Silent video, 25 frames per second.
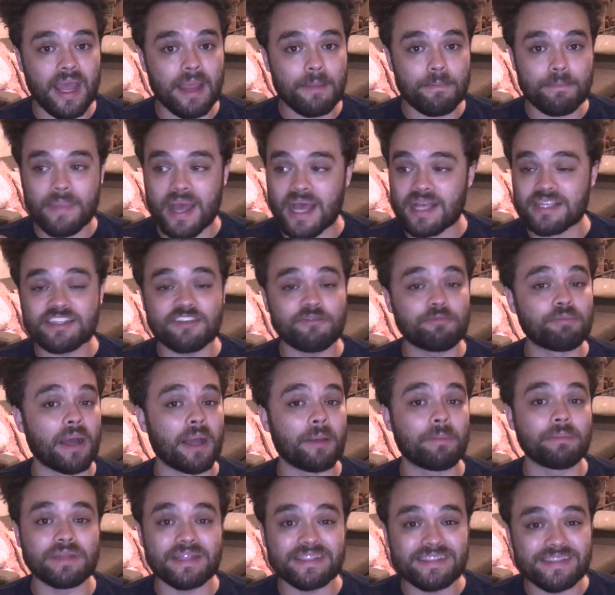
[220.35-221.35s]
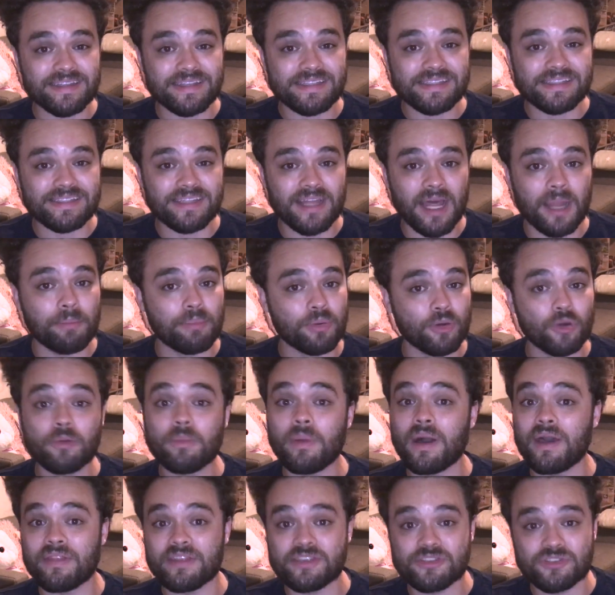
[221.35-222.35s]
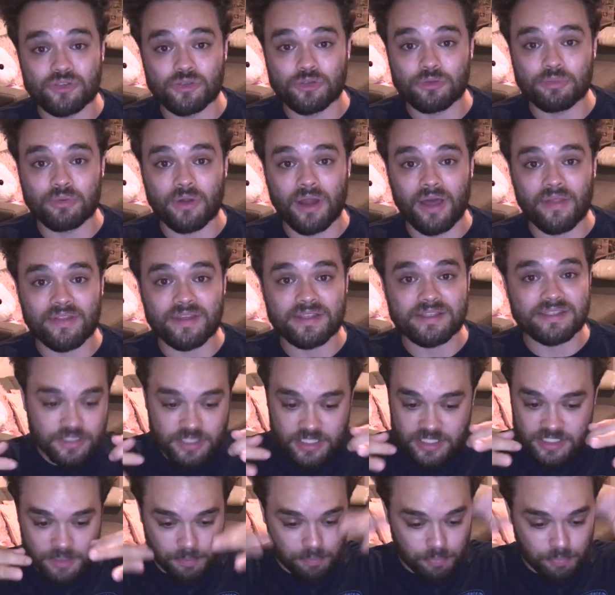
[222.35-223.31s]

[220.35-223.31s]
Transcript: a massive publicity stunt pulled by these two brothers just